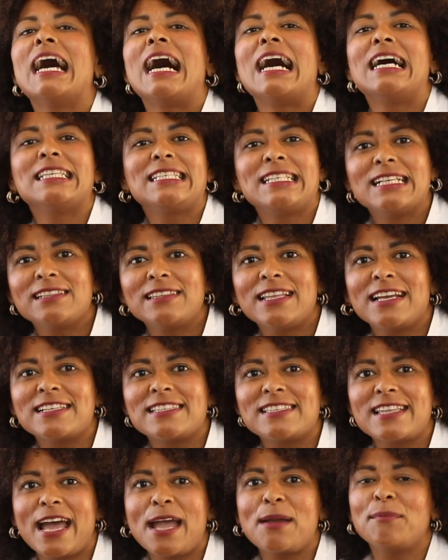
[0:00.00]
Until
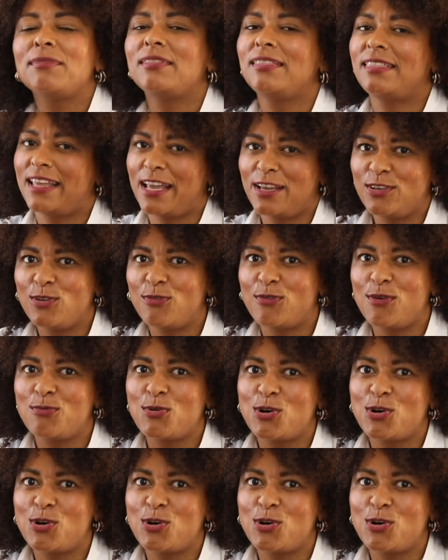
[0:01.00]
next time, thank you for